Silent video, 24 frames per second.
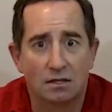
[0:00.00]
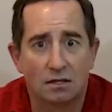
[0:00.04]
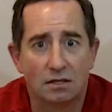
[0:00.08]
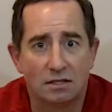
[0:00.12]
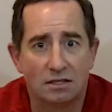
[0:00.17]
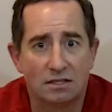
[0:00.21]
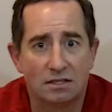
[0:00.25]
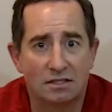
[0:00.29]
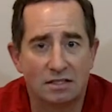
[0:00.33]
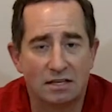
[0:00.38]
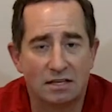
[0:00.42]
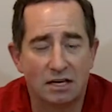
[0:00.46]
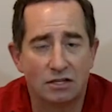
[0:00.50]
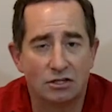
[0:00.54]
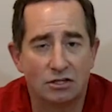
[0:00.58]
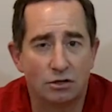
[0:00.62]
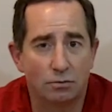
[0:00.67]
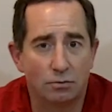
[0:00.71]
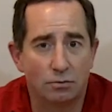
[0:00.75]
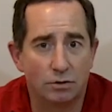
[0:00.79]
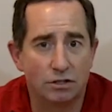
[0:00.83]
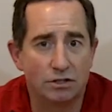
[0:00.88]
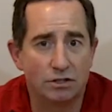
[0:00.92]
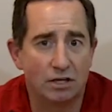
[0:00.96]
the
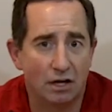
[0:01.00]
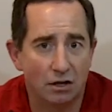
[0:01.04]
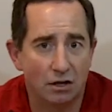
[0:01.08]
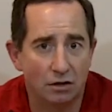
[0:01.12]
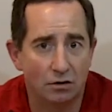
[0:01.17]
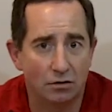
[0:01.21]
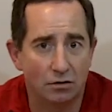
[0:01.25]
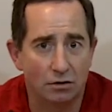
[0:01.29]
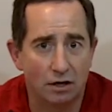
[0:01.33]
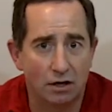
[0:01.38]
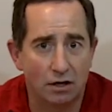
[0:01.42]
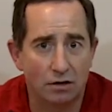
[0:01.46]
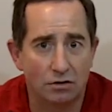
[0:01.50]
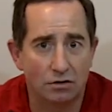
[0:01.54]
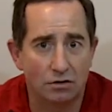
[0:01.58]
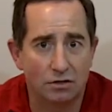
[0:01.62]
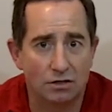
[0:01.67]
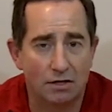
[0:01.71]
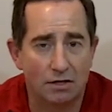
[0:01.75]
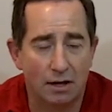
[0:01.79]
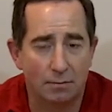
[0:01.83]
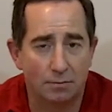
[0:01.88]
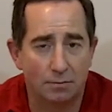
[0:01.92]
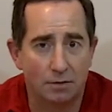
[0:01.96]
sensation would tell you that you
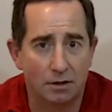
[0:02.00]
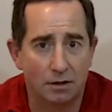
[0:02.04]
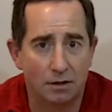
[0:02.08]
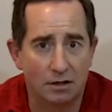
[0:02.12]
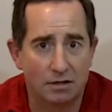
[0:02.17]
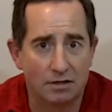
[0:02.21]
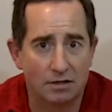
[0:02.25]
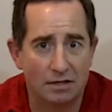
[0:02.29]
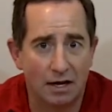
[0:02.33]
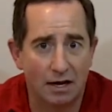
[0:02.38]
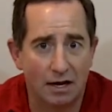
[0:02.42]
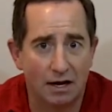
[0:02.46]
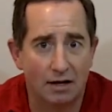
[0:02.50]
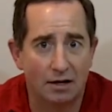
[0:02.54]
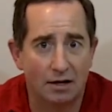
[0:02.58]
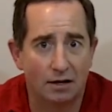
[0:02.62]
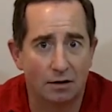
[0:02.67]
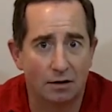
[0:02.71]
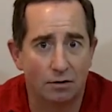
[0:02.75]
stepped on the tack,